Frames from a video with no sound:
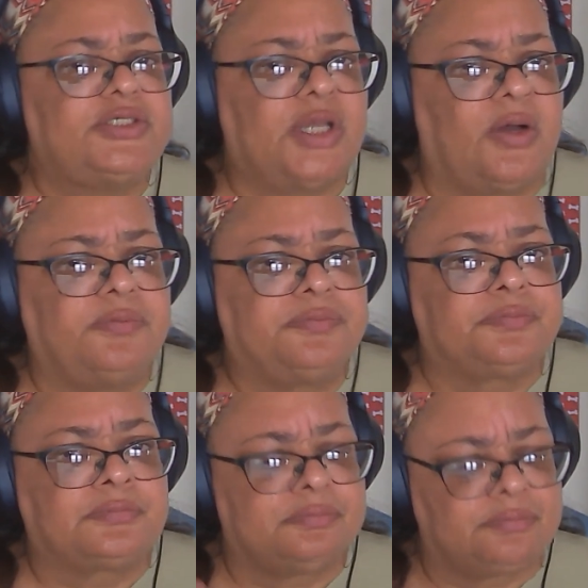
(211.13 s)
So,
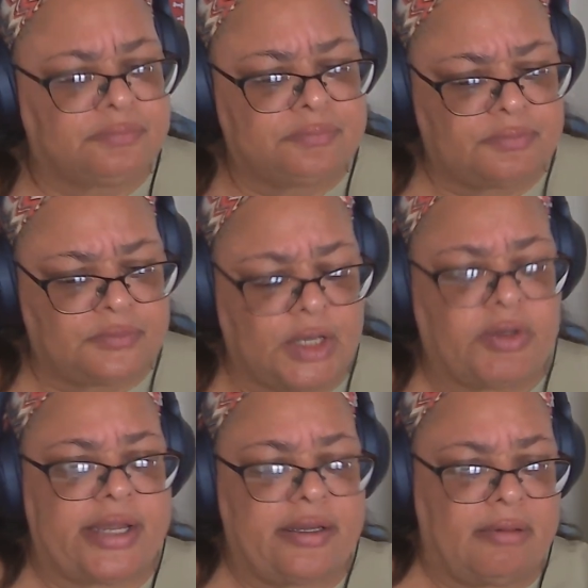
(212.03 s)

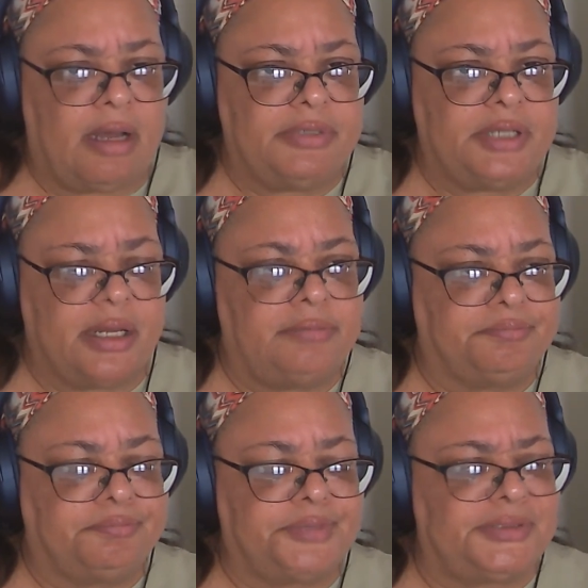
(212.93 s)
okay, I'm done.